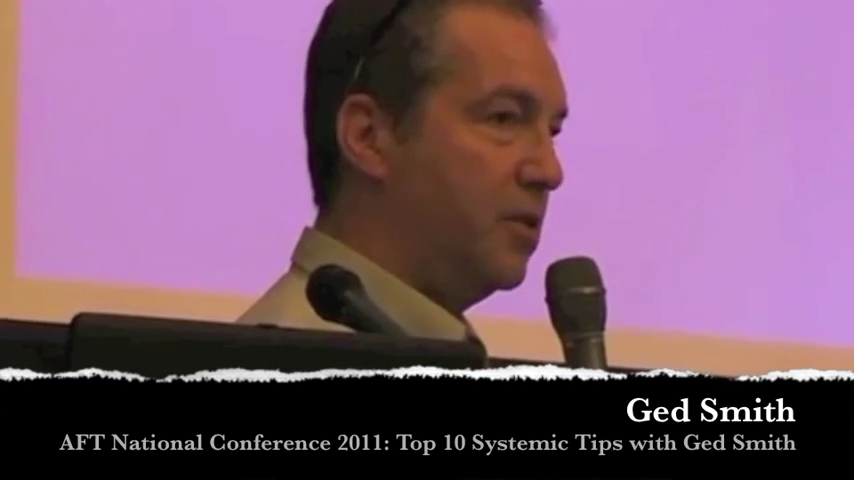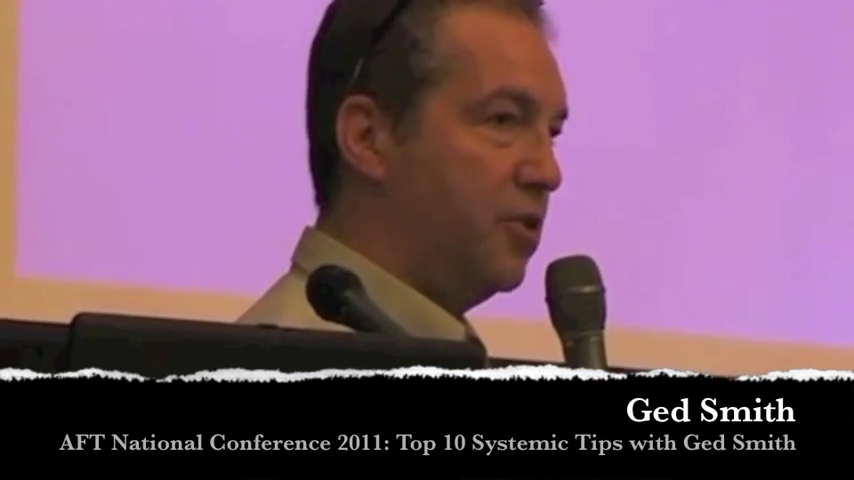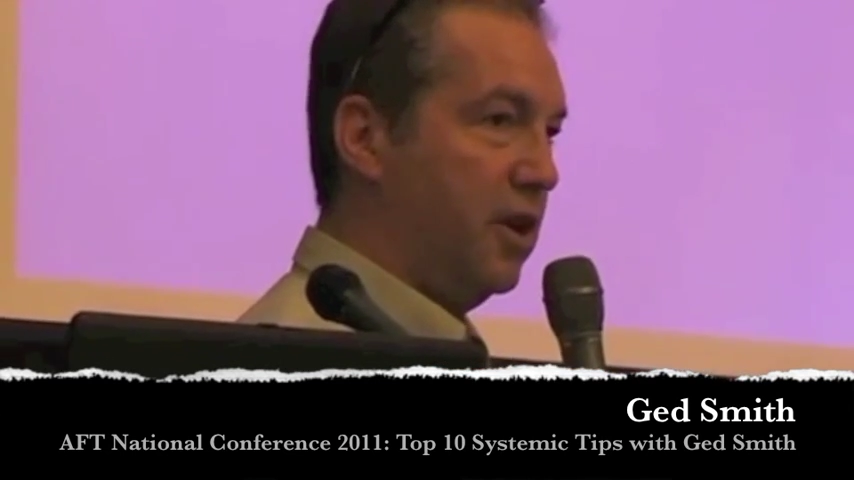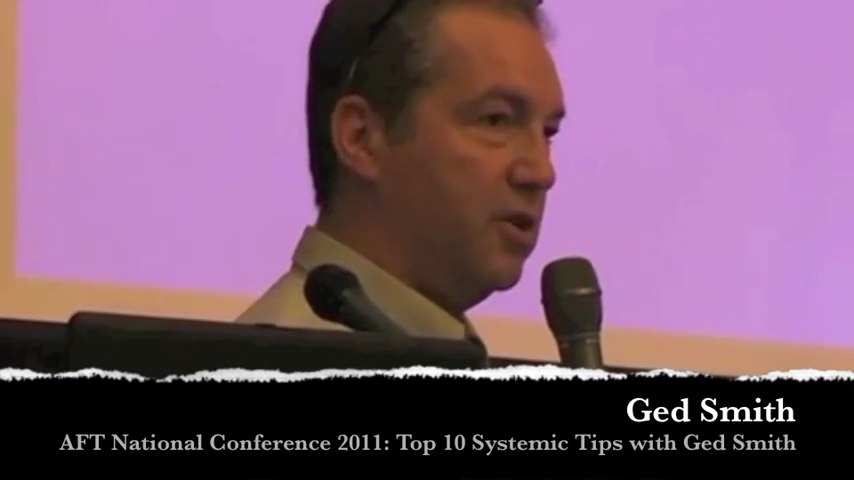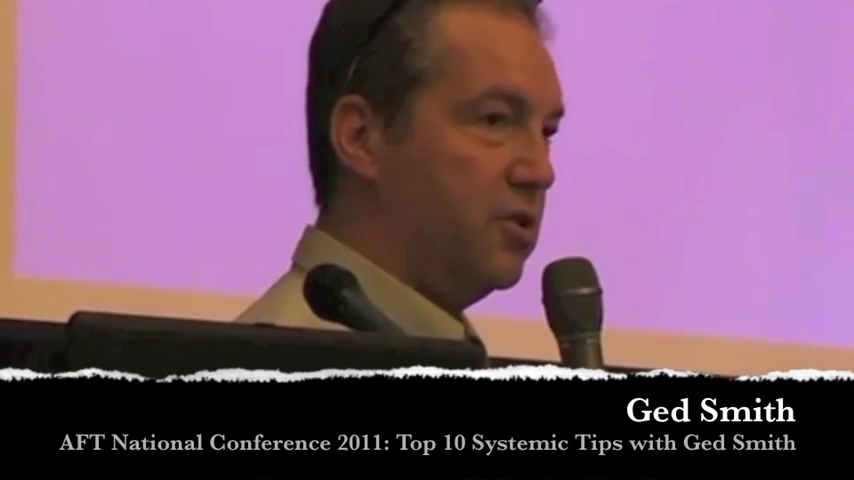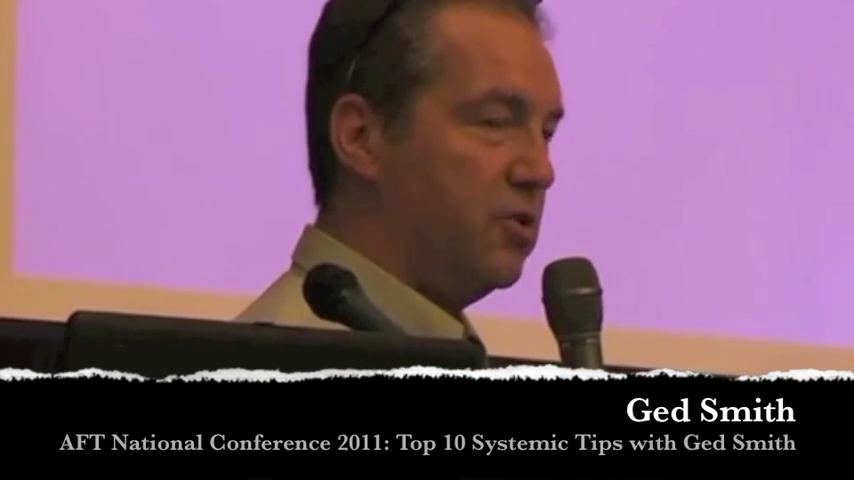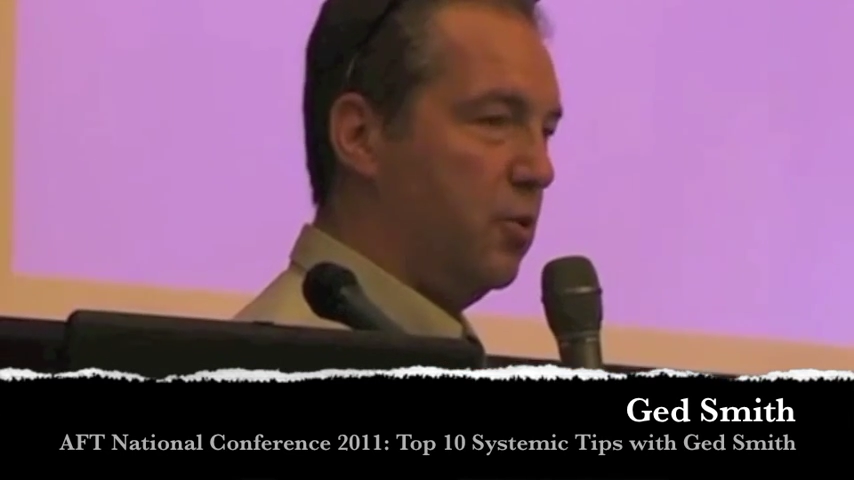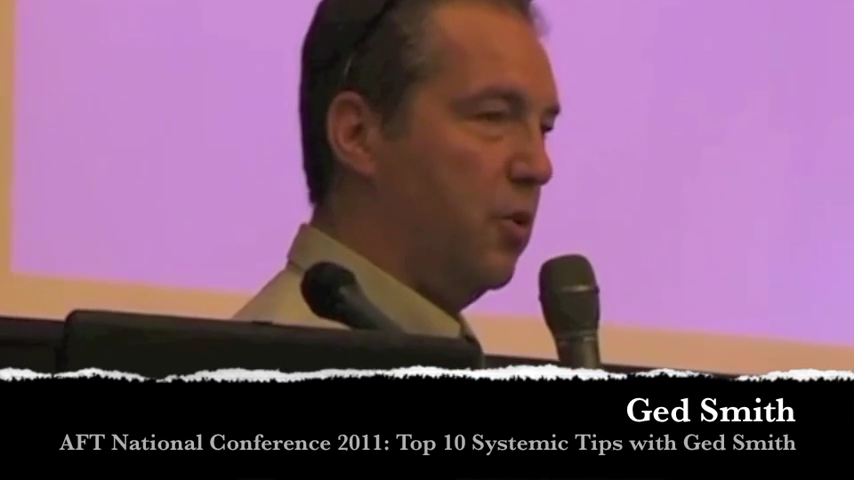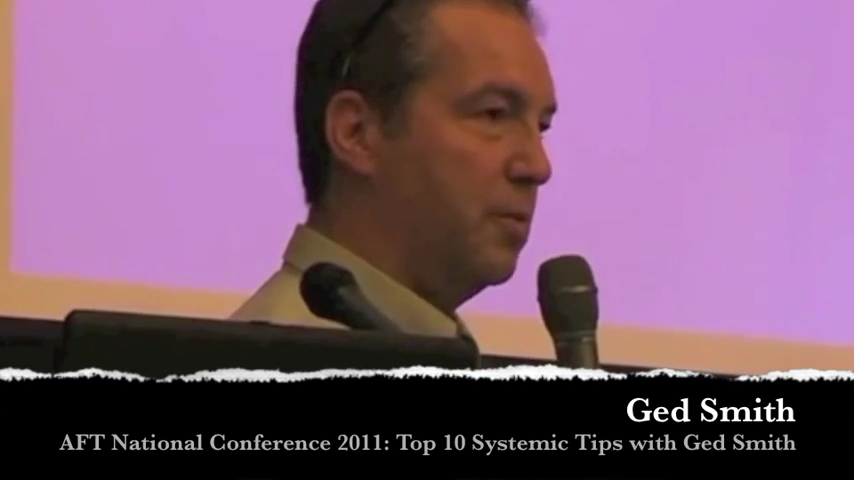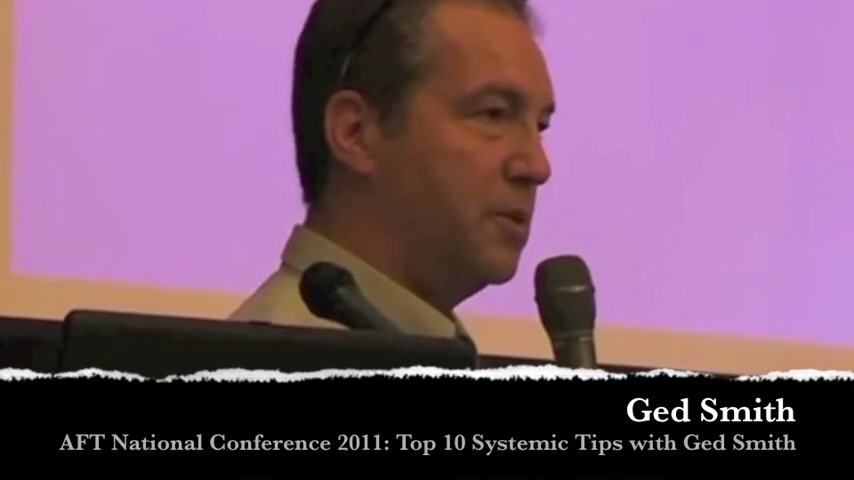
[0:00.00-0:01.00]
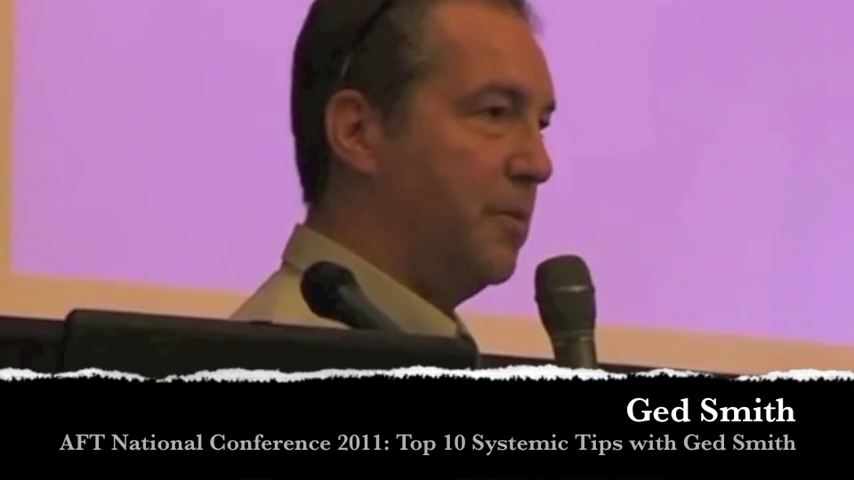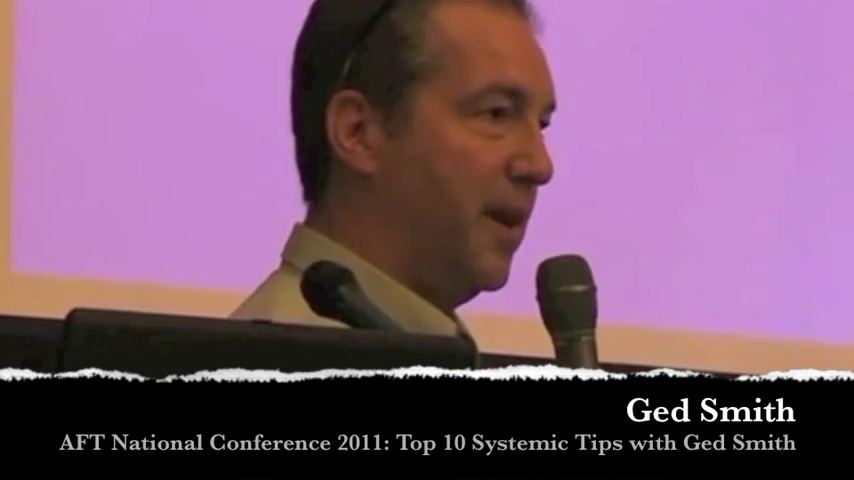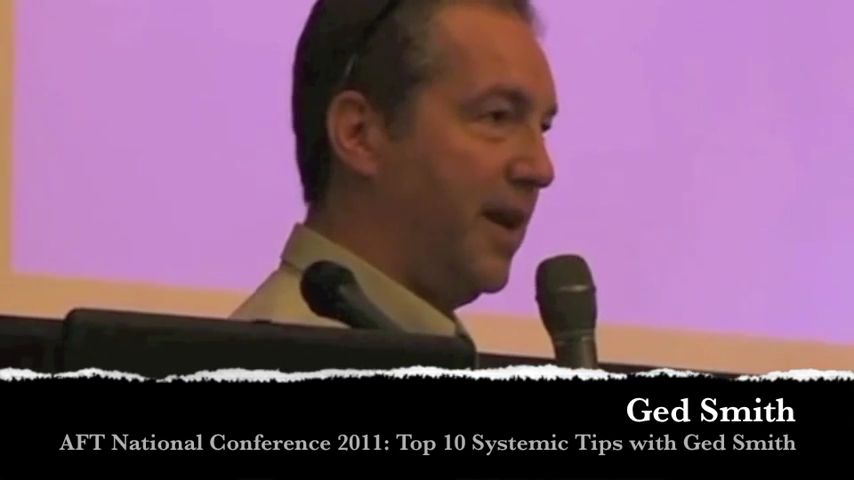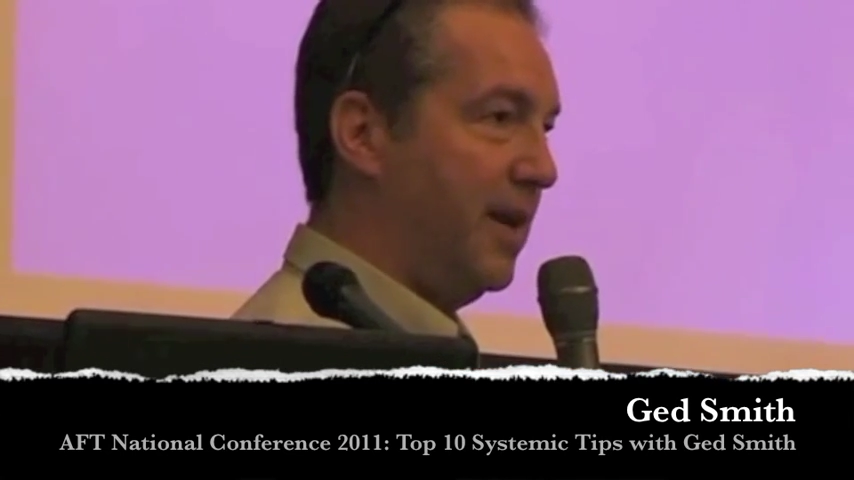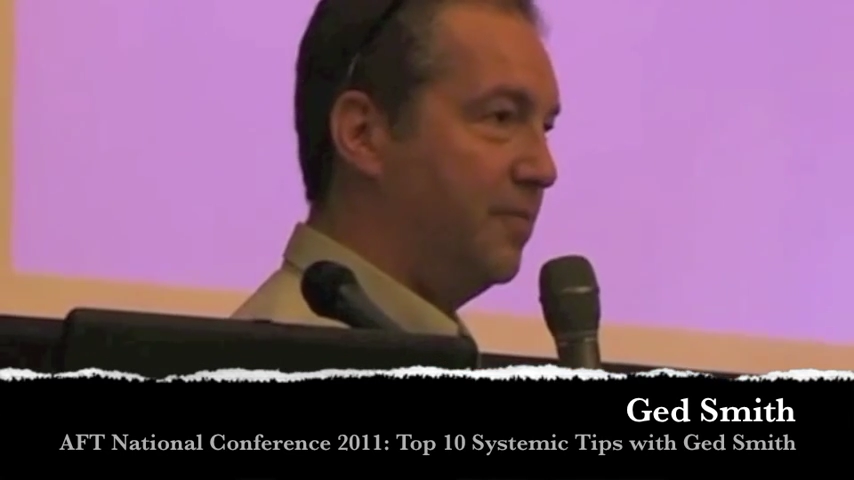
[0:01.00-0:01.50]
changes you want him to
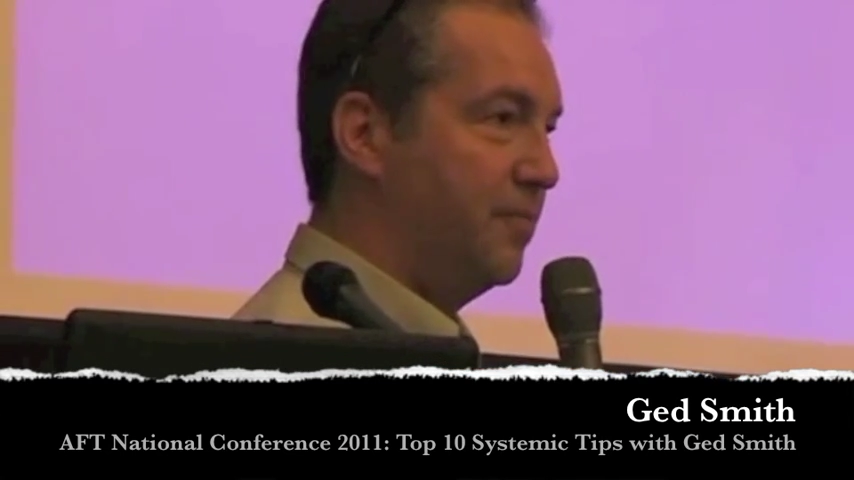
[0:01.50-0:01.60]
make.